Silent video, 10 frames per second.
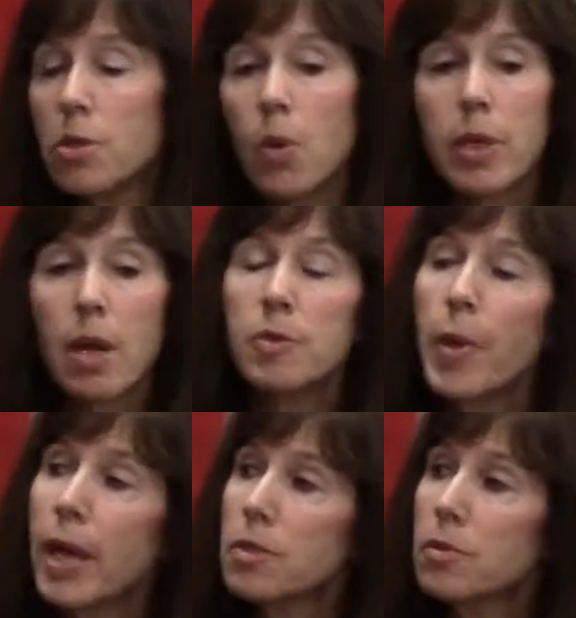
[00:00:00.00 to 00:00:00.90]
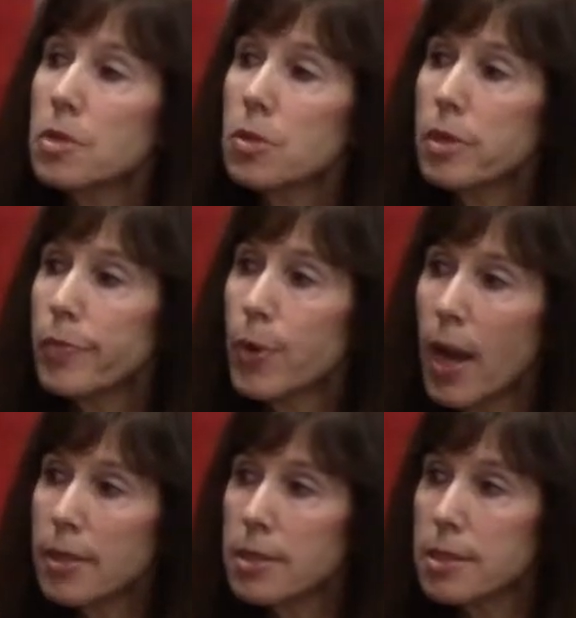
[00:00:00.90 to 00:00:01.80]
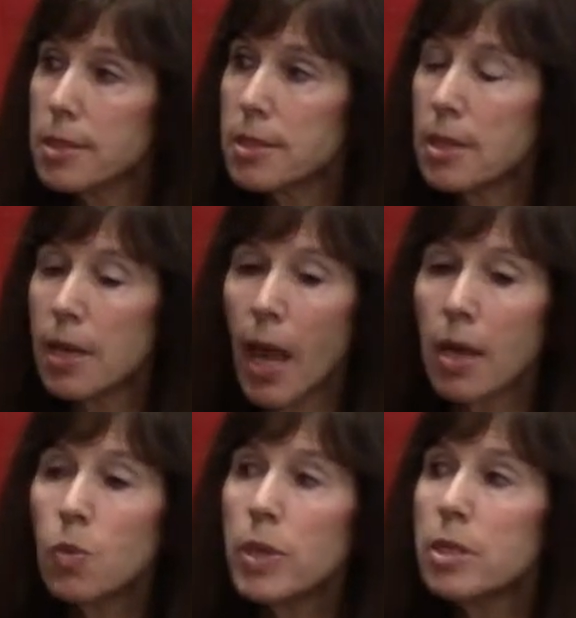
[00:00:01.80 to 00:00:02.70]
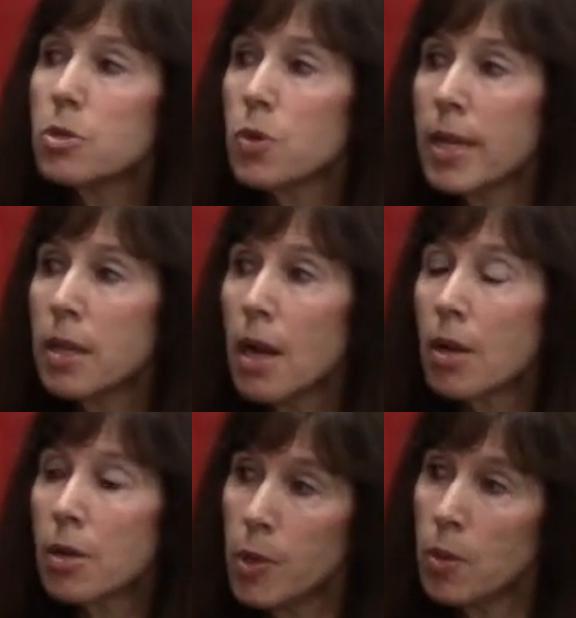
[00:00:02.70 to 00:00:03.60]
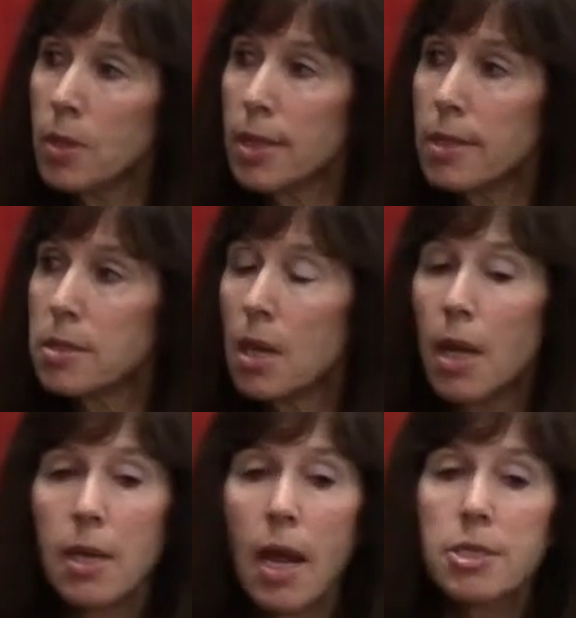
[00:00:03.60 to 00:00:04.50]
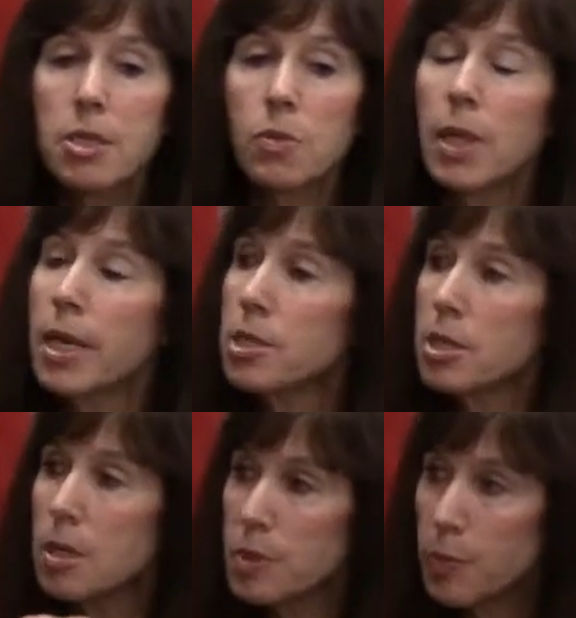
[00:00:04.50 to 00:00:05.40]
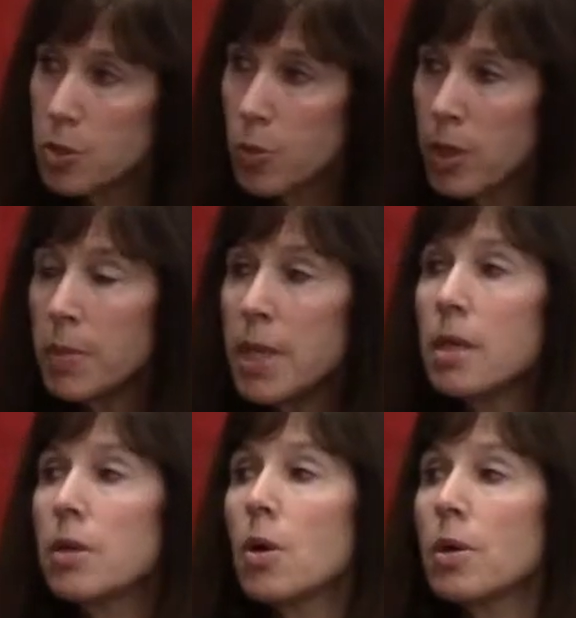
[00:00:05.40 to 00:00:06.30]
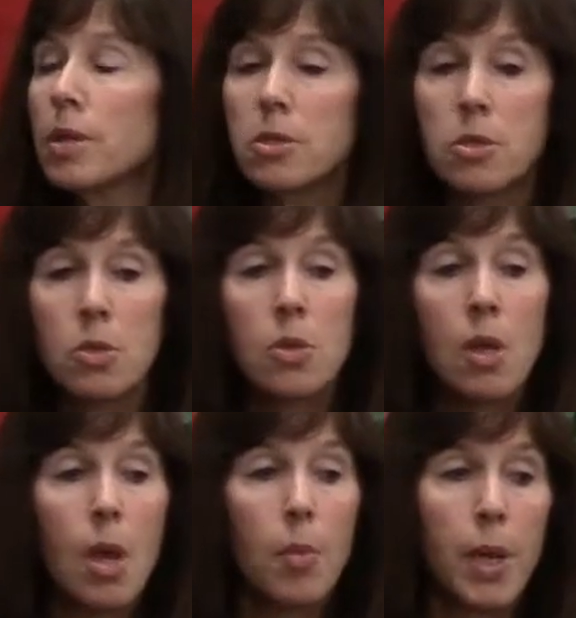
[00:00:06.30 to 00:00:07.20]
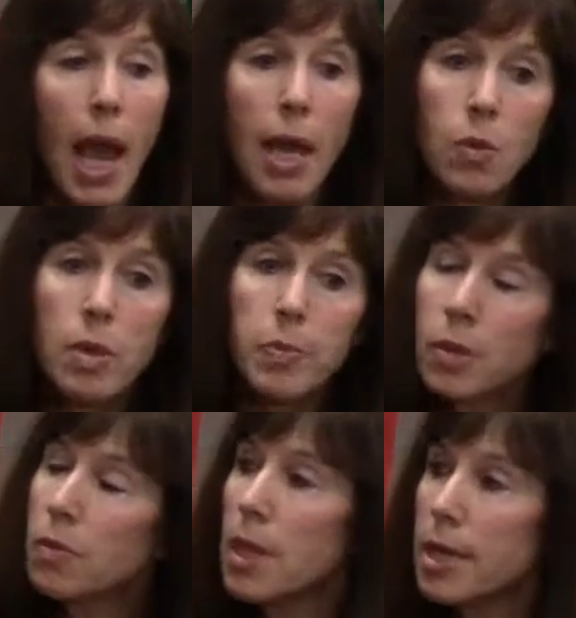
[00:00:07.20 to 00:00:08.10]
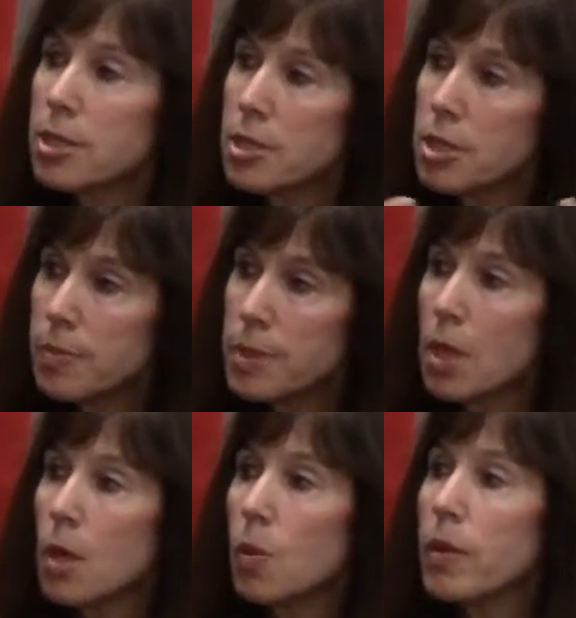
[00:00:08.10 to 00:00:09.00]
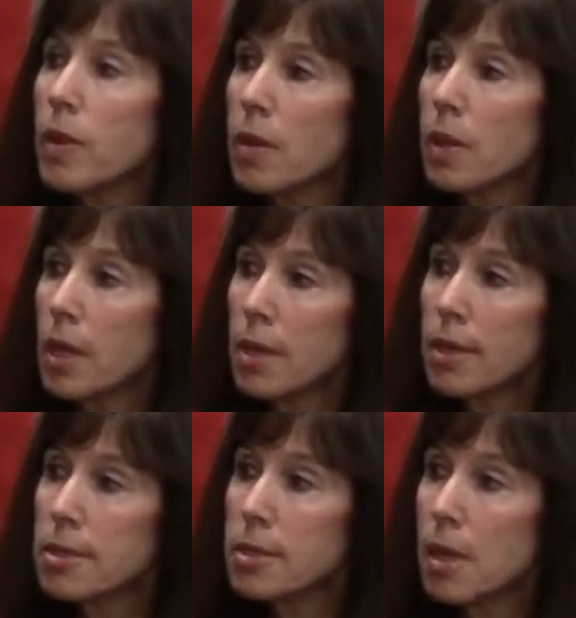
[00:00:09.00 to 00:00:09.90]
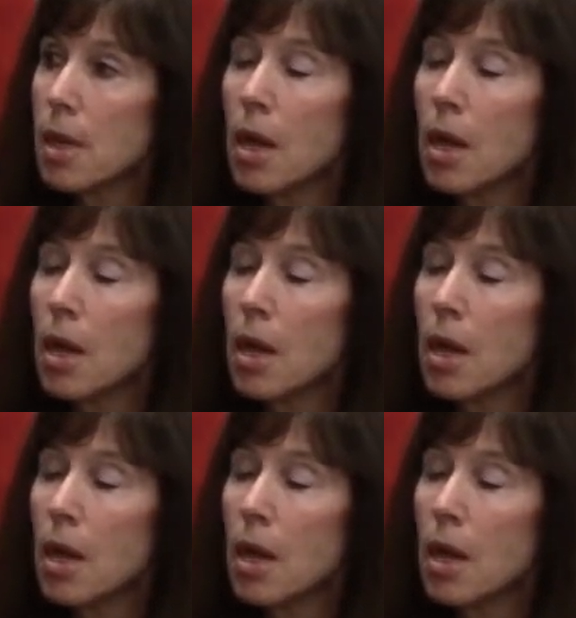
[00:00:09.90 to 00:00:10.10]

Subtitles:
So it comes back to restorative practices and how do we strengthen our communities? Not just relationships between me, the adult, and the student, but how do we build relationships within the kids?